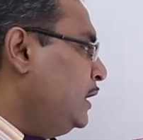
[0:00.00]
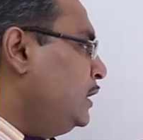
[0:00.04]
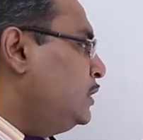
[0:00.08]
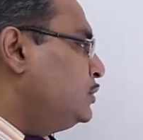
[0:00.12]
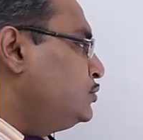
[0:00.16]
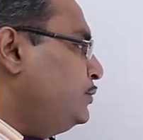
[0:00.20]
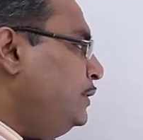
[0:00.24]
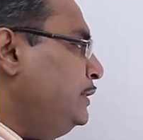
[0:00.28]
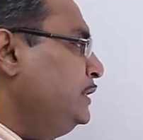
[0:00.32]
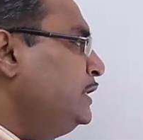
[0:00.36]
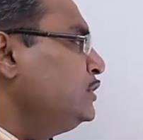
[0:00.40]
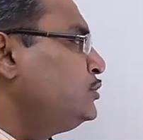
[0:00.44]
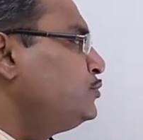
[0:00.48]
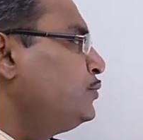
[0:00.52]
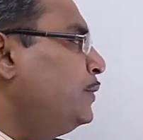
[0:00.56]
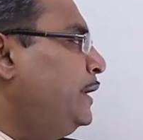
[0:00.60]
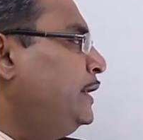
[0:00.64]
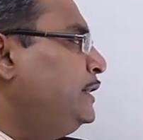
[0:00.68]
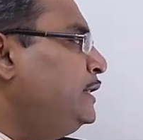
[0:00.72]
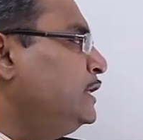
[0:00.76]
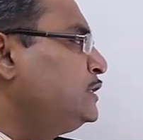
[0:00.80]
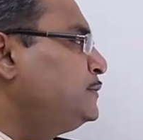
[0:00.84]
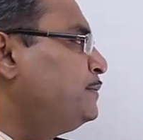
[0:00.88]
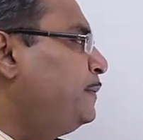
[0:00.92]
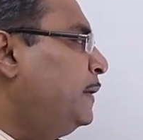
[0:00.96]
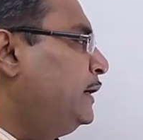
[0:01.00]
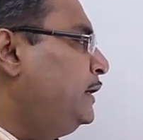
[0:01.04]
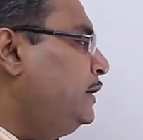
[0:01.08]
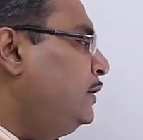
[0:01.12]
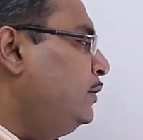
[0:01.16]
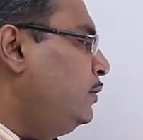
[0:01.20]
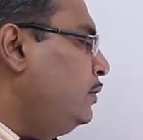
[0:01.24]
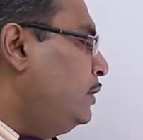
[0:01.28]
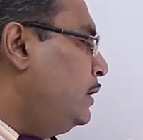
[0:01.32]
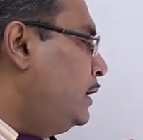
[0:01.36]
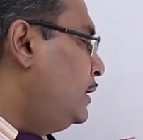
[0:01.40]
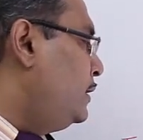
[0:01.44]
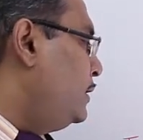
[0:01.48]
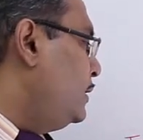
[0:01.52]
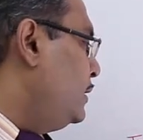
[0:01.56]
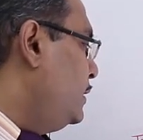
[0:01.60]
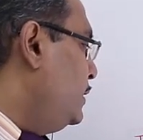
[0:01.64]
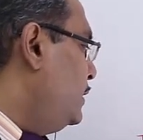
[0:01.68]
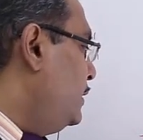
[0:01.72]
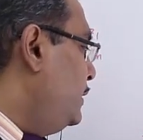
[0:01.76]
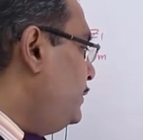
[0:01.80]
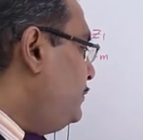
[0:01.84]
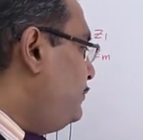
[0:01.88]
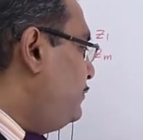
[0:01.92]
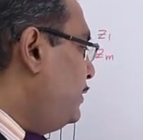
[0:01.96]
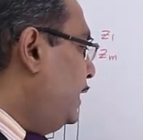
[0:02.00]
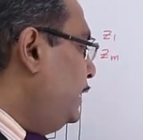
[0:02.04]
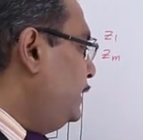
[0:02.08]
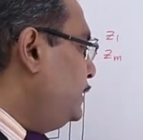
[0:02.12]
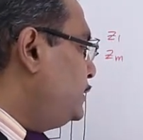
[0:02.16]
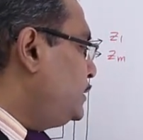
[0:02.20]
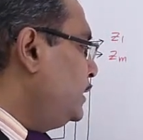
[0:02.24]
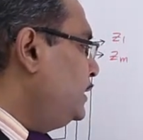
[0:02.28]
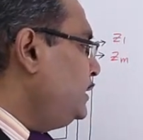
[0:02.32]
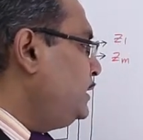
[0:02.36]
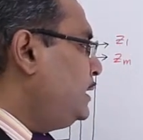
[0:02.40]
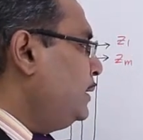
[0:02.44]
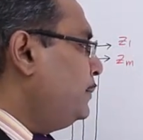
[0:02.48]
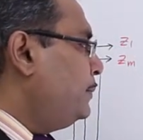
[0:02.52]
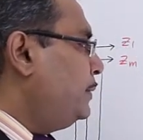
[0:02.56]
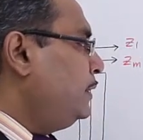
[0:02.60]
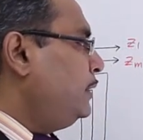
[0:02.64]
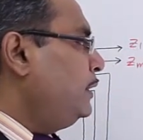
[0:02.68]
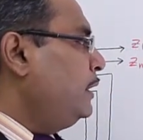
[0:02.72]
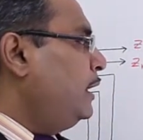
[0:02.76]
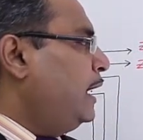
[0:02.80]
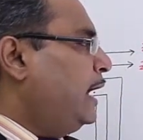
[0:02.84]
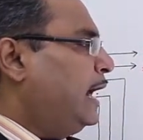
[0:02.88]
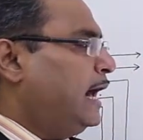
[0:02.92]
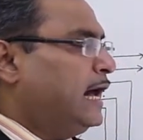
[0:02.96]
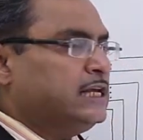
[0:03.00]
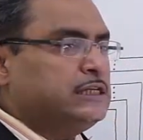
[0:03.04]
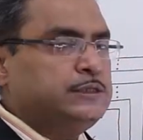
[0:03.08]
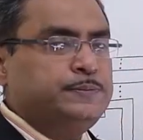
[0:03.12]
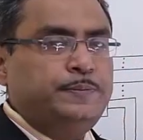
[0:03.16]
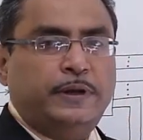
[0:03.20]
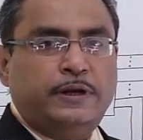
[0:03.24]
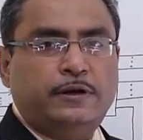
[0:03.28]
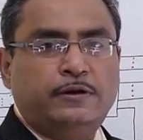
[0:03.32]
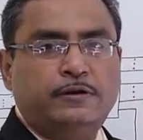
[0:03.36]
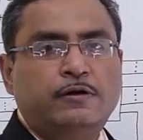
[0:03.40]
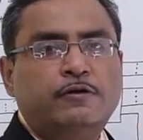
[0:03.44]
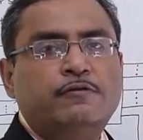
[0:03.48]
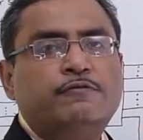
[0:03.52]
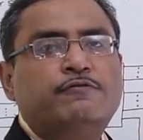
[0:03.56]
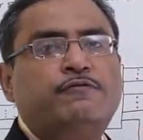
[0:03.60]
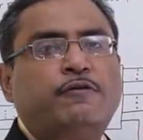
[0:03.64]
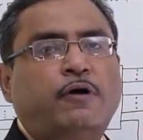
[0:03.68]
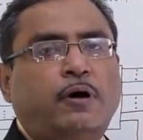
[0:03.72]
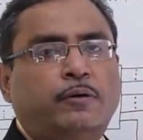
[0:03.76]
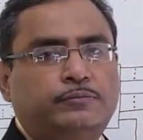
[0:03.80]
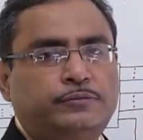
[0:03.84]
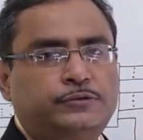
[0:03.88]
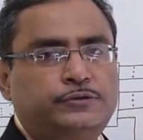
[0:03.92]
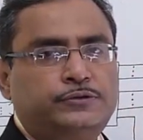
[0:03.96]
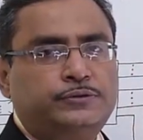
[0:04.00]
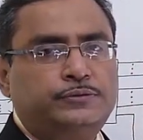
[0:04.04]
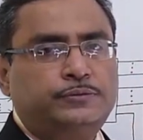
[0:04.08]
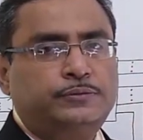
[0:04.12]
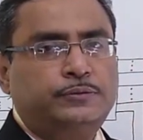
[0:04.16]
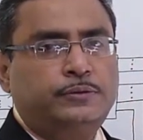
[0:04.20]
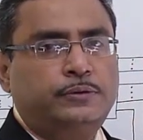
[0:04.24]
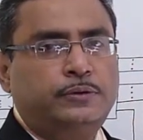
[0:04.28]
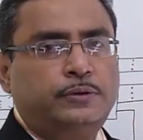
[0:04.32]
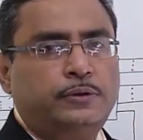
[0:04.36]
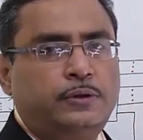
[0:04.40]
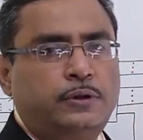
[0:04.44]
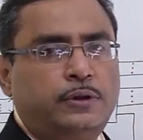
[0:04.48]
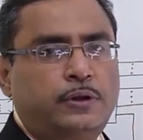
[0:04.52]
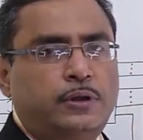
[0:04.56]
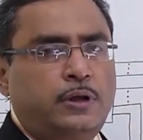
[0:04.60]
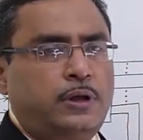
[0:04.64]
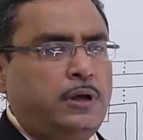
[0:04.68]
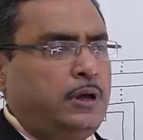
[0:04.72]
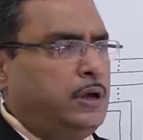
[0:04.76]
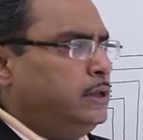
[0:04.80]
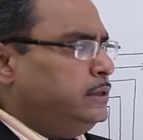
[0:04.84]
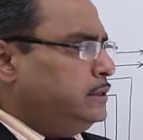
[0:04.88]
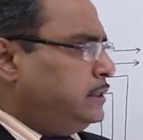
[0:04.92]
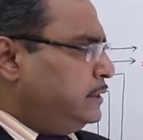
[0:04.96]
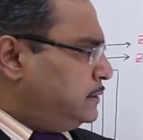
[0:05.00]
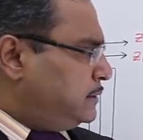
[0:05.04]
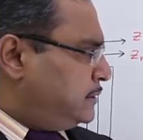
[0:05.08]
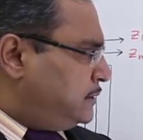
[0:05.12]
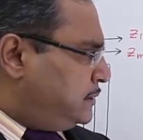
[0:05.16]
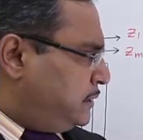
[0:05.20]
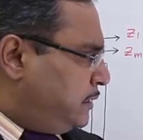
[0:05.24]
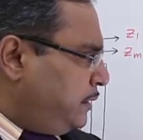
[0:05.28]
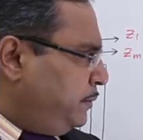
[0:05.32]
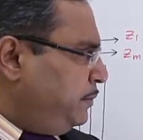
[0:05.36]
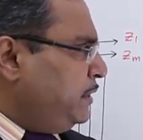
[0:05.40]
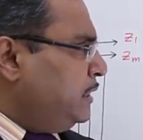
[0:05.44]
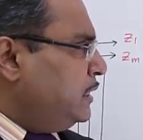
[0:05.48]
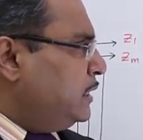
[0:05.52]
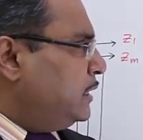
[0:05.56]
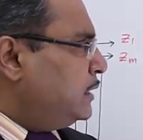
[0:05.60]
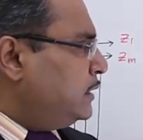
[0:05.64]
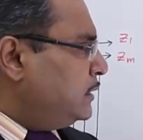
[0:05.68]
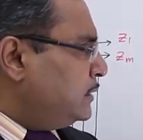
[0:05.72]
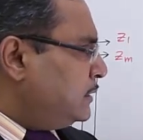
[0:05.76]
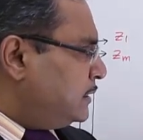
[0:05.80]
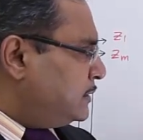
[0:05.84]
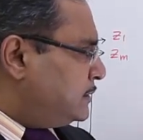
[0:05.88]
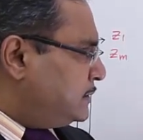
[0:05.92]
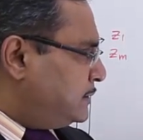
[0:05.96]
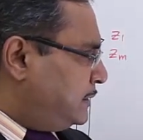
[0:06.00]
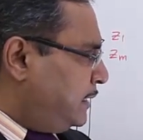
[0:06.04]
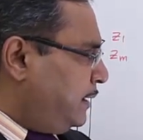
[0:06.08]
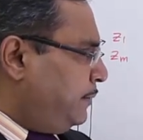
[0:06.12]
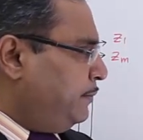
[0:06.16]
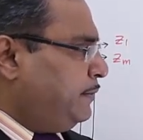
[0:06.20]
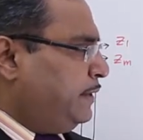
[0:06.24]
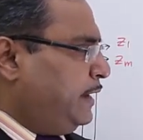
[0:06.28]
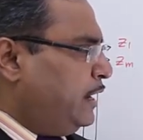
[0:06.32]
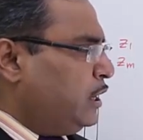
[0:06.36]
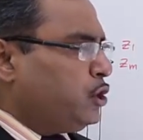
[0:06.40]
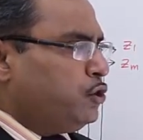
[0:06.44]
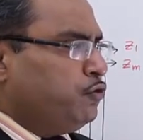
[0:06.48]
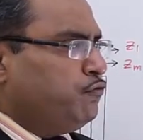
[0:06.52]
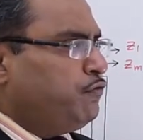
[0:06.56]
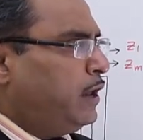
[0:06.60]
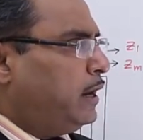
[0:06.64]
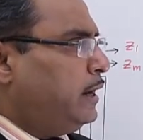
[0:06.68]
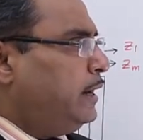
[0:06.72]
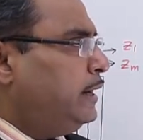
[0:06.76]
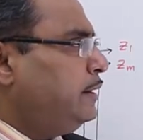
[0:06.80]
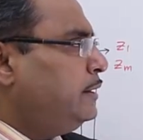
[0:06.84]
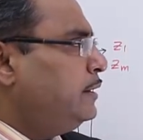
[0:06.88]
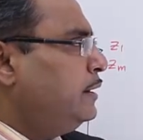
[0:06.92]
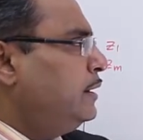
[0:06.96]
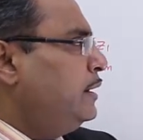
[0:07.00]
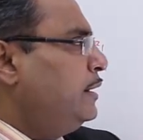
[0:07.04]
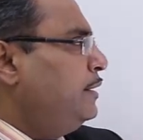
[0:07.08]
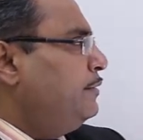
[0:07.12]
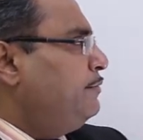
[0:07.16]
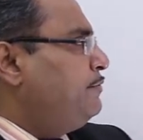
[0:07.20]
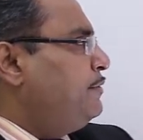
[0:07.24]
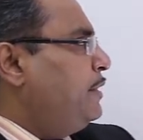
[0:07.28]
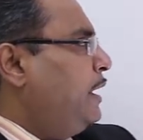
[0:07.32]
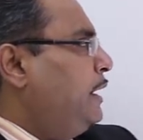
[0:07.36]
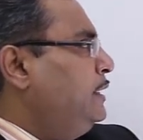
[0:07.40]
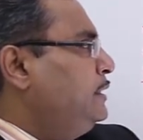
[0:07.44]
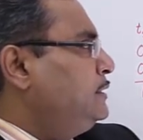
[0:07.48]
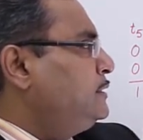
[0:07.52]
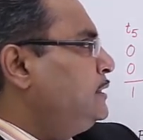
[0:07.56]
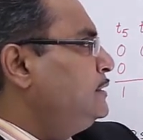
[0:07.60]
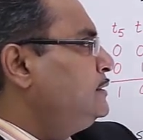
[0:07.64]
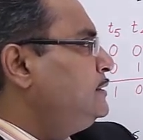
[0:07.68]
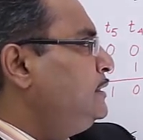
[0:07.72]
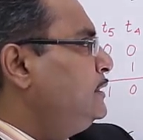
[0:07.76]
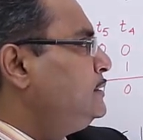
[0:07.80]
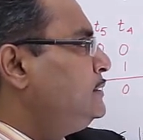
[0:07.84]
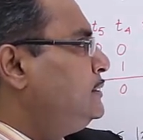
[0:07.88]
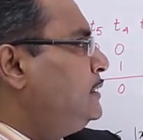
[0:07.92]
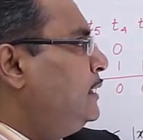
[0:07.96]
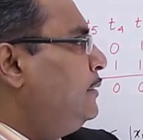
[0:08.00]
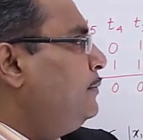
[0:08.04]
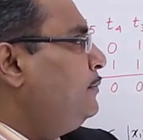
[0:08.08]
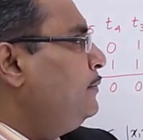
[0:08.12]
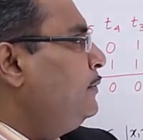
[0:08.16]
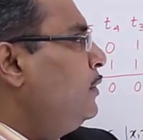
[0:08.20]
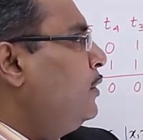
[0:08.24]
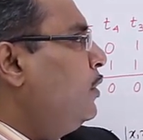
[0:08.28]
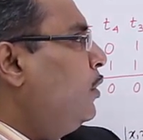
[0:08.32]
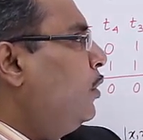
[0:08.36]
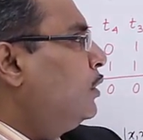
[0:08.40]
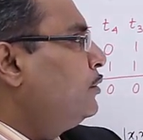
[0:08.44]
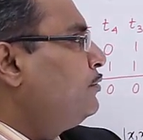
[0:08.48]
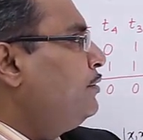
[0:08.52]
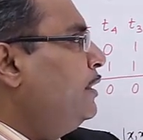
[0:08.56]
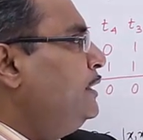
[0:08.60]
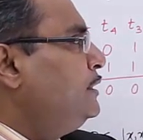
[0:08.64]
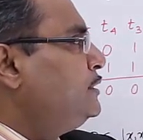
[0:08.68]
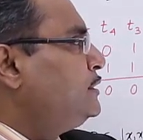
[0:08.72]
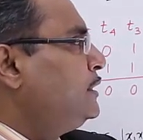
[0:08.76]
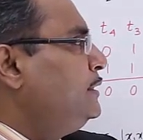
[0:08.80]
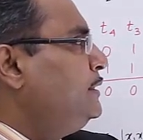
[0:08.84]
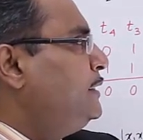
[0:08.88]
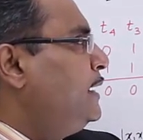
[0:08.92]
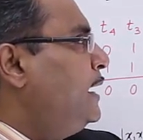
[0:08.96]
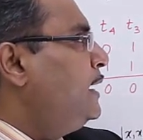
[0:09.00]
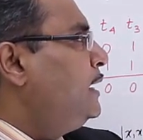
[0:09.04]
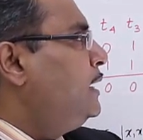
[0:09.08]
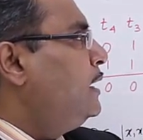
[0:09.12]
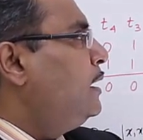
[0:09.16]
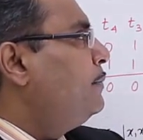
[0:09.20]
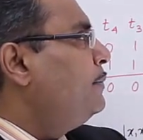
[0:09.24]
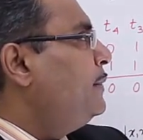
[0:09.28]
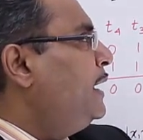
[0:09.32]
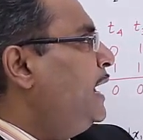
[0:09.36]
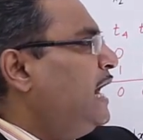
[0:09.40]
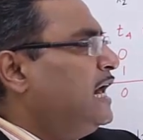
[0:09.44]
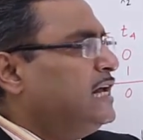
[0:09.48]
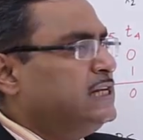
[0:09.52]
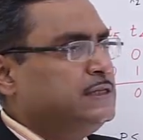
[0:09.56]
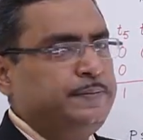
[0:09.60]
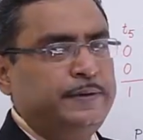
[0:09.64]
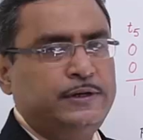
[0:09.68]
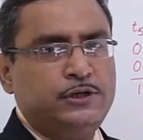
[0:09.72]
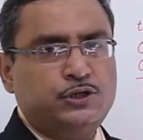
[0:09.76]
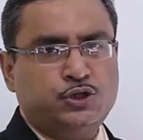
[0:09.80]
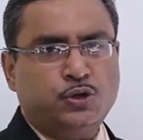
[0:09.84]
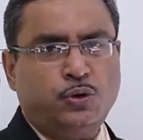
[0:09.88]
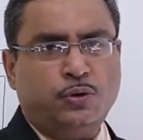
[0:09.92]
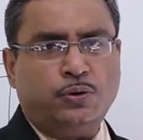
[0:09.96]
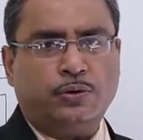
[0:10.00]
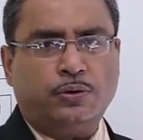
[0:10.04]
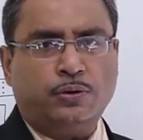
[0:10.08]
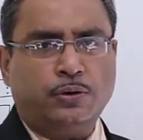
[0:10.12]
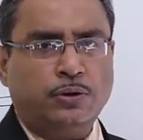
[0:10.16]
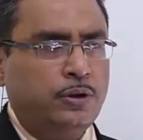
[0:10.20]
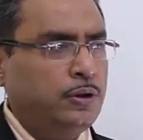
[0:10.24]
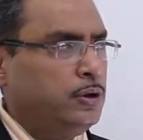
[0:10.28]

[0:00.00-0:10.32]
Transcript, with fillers: So in this way, this particular transition table has been formed. The similar, the same equivalent transition system or transition diagram has been shown.